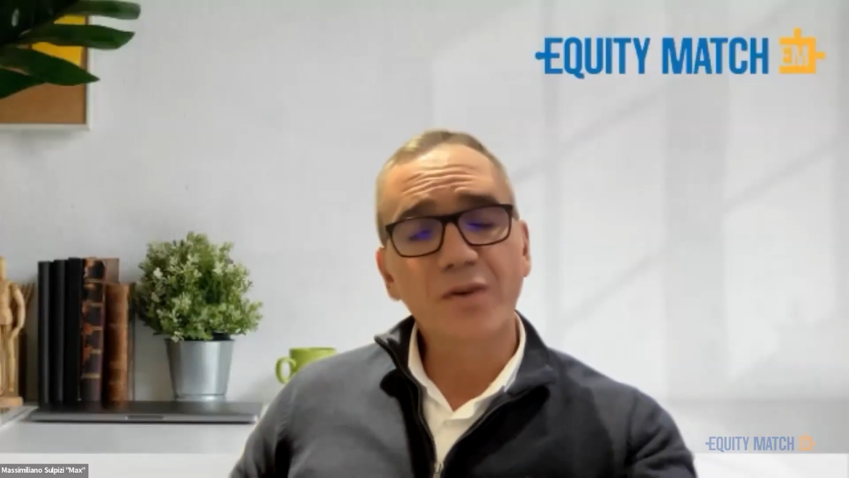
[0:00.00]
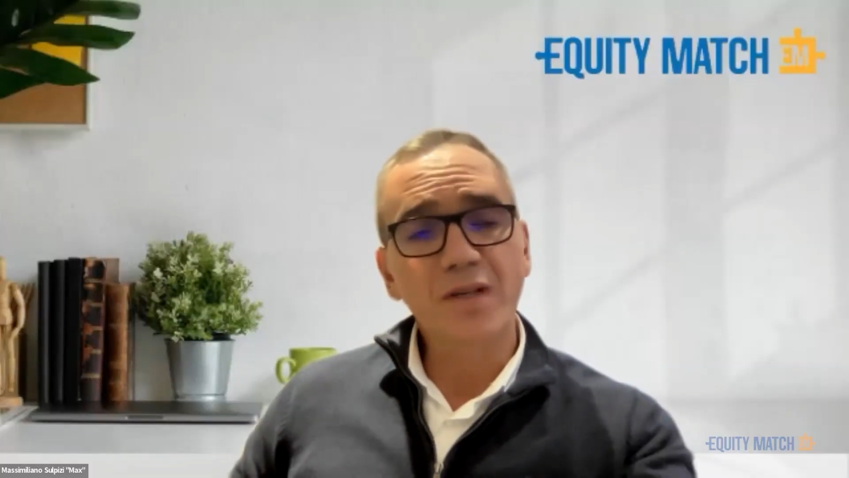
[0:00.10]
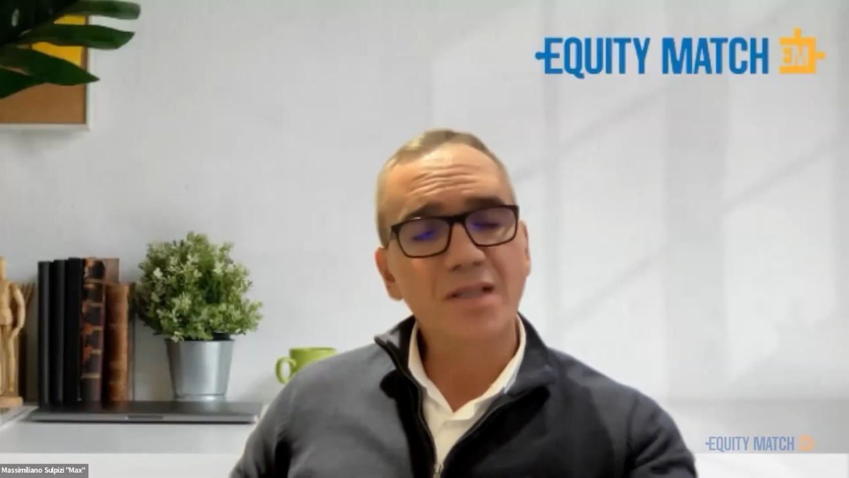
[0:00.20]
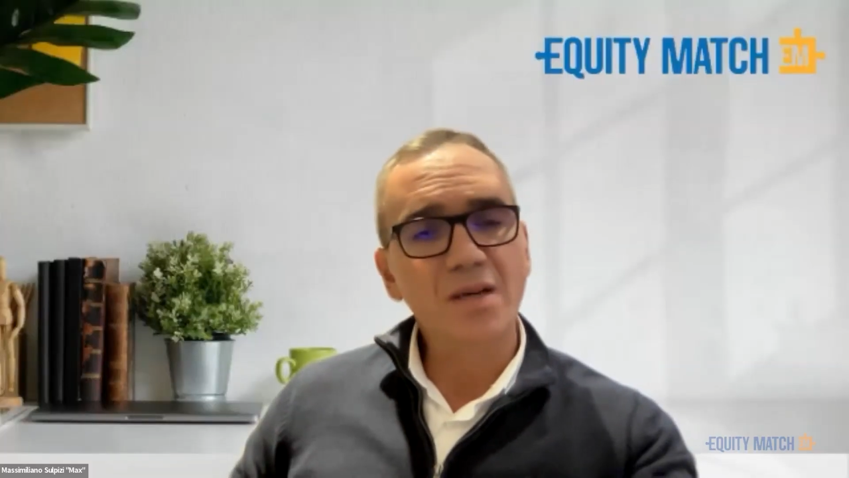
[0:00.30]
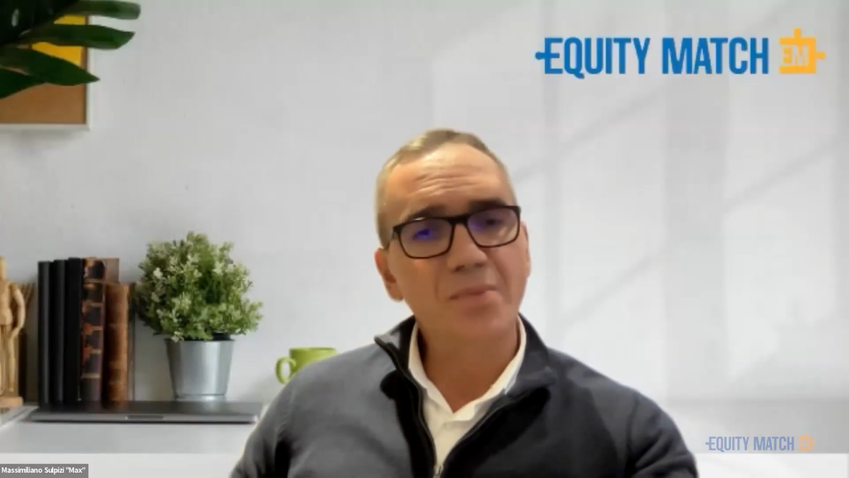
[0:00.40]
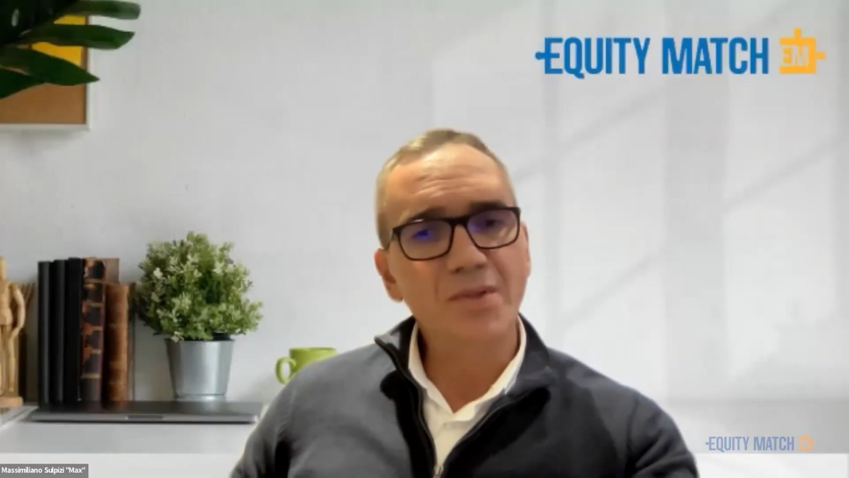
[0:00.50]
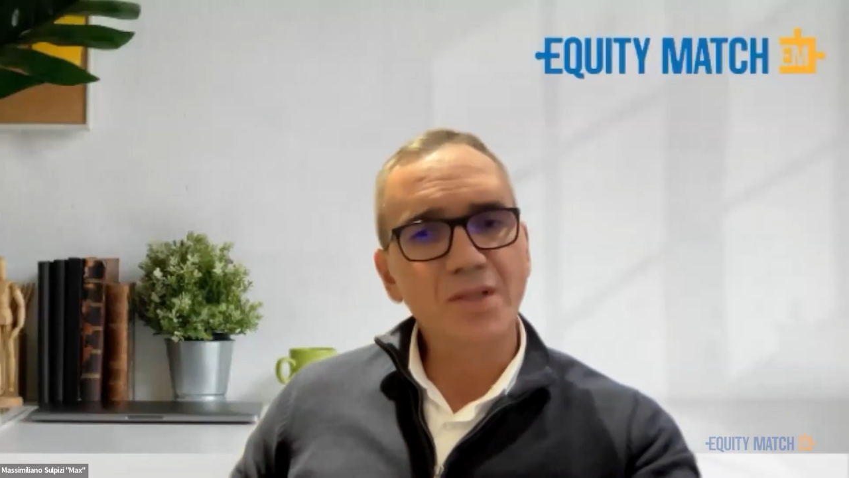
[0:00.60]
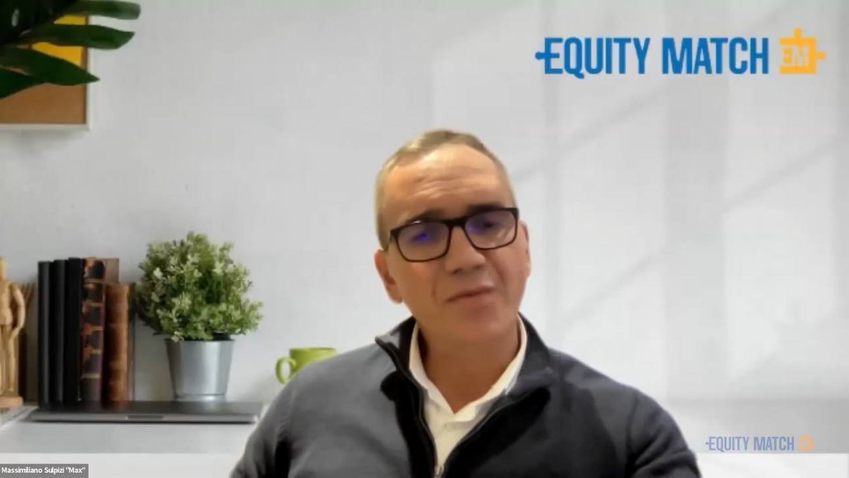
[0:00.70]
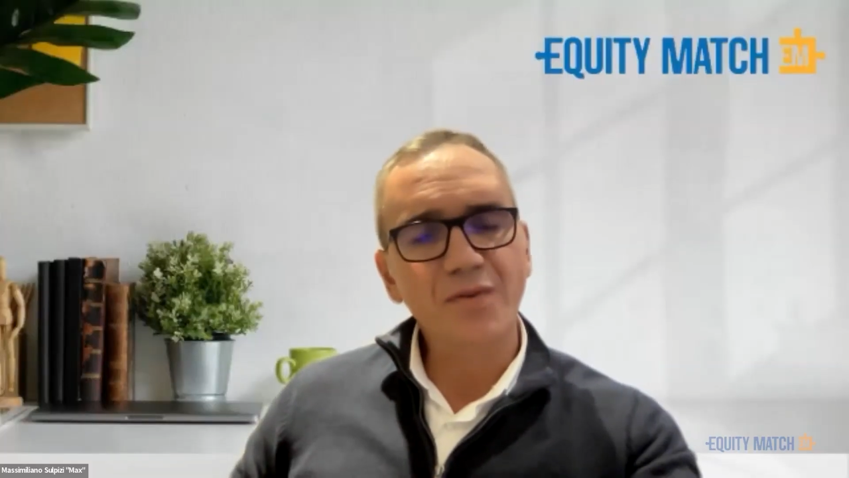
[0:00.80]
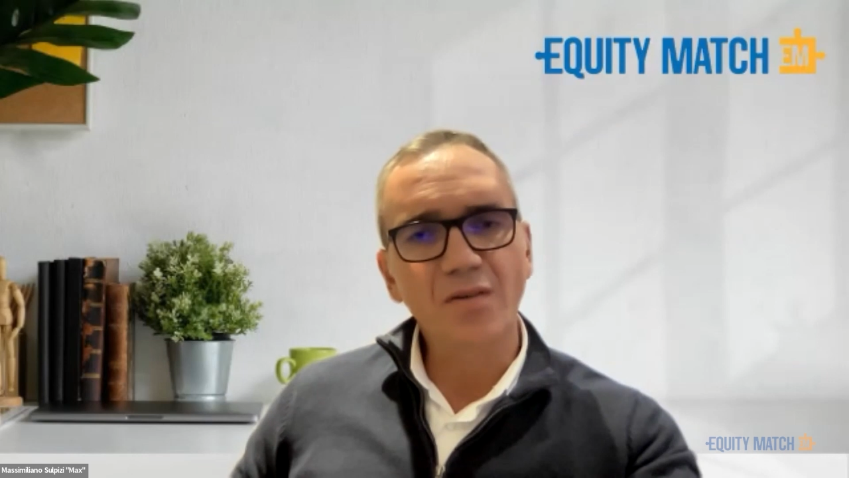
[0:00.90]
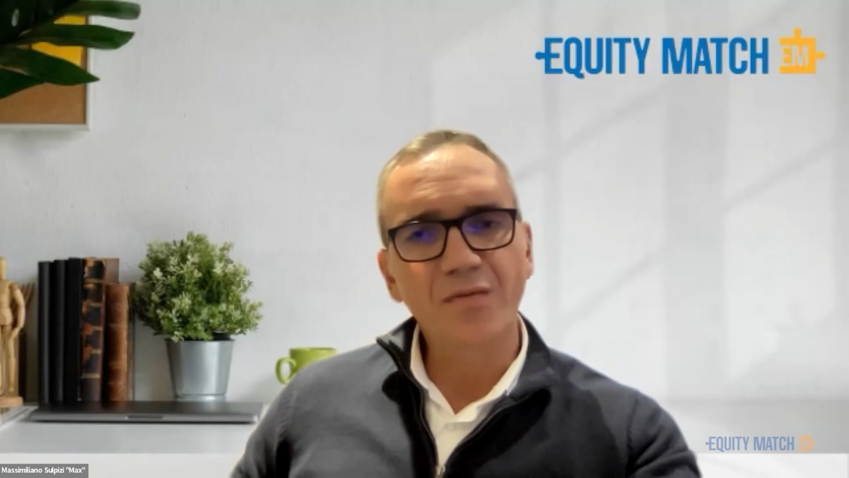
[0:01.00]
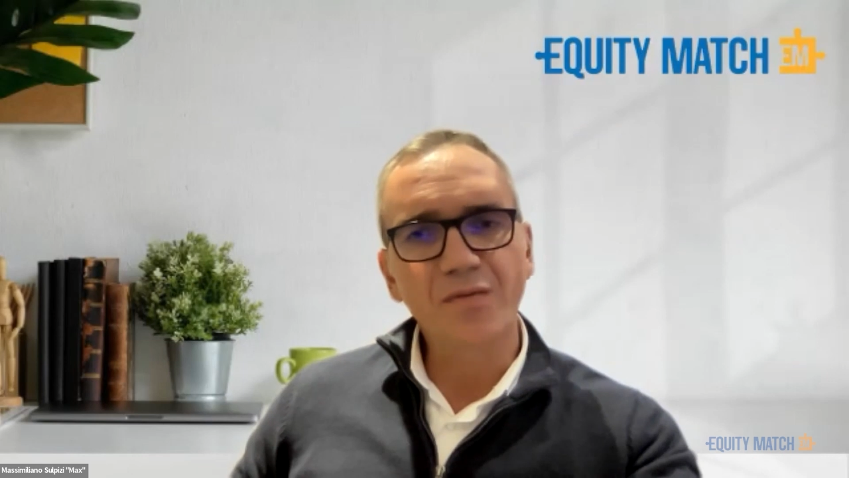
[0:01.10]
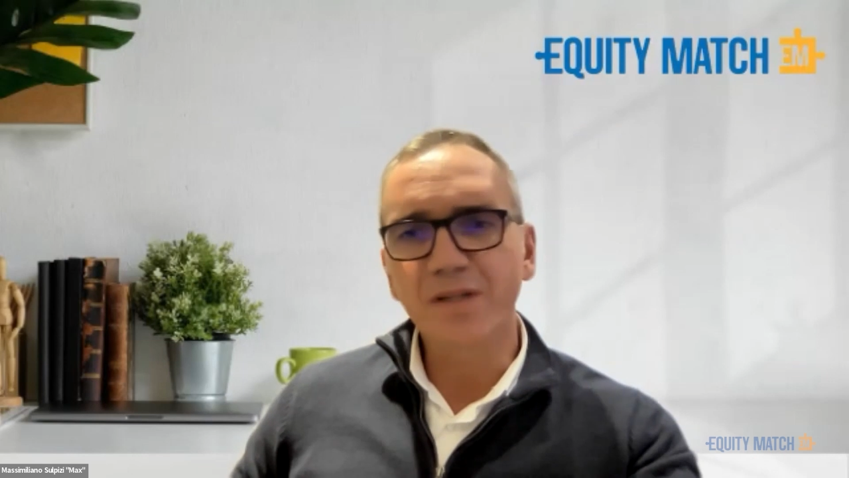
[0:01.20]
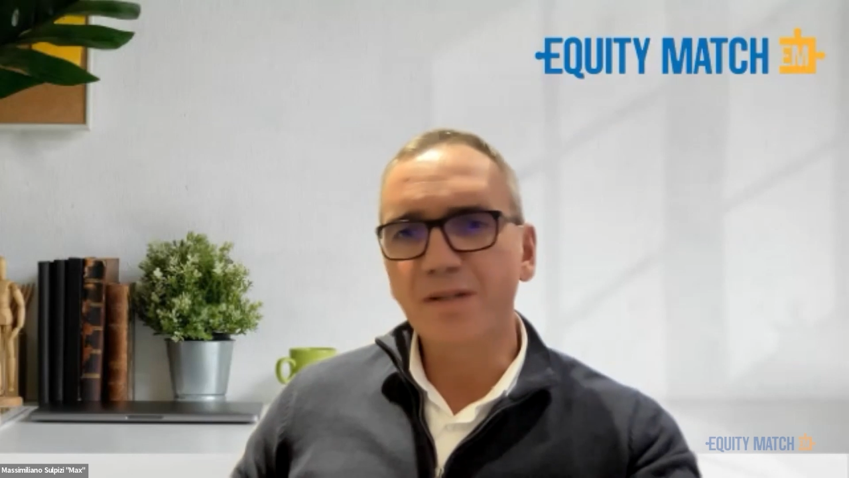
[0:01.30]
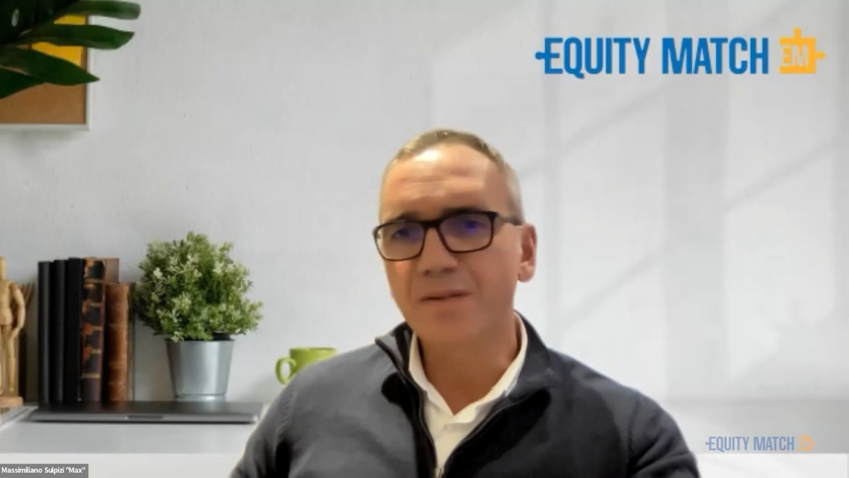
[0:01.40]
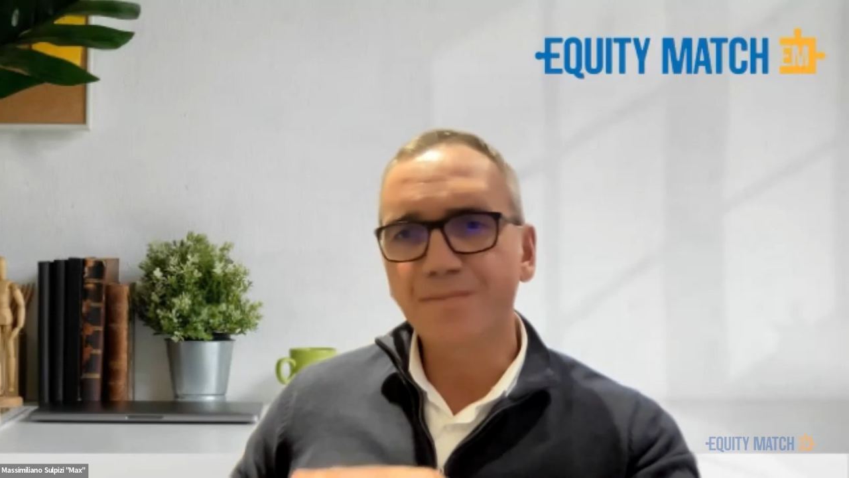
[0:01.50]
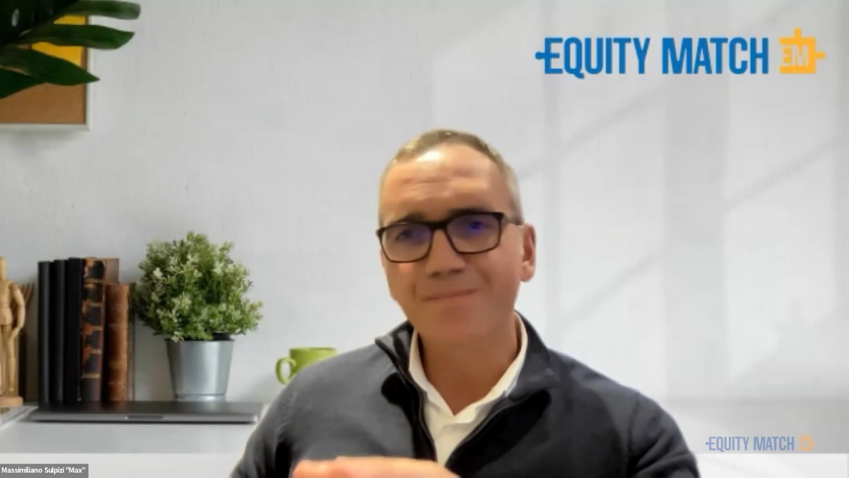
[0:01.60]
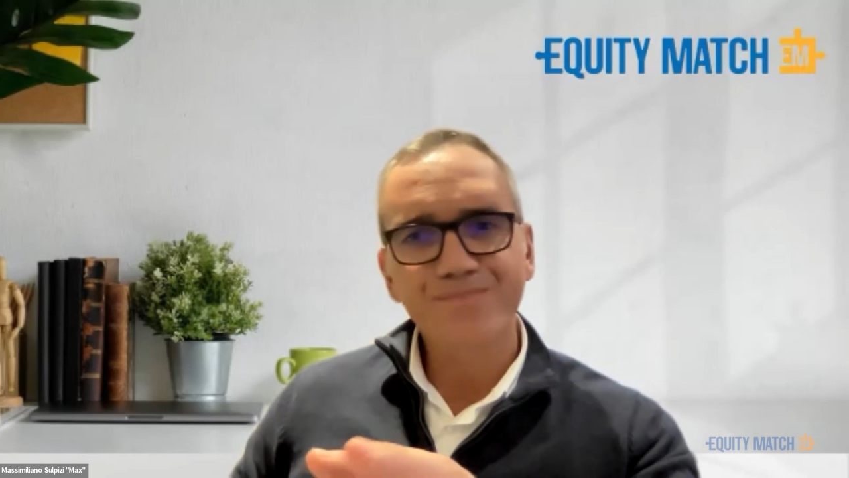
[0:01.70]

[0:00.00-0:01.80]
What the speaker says: for example, self-confident,